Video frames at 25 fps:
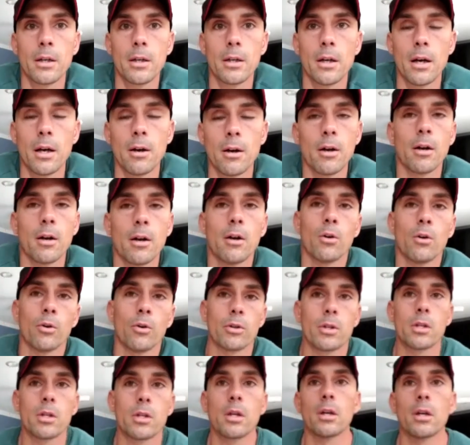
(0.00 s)
or
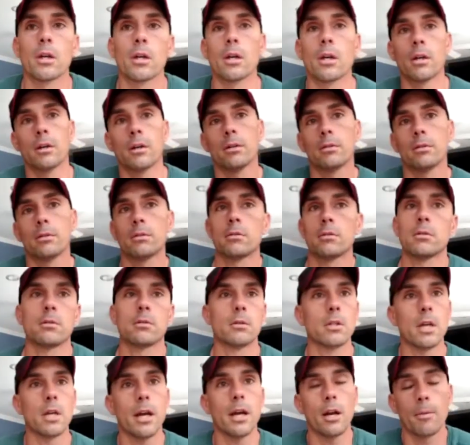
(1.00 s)
the
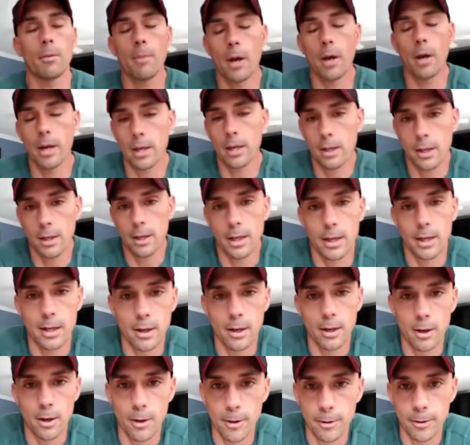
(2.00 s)
air bike, and
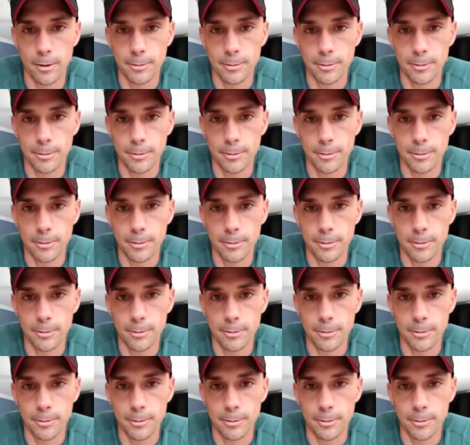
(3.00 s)
I'll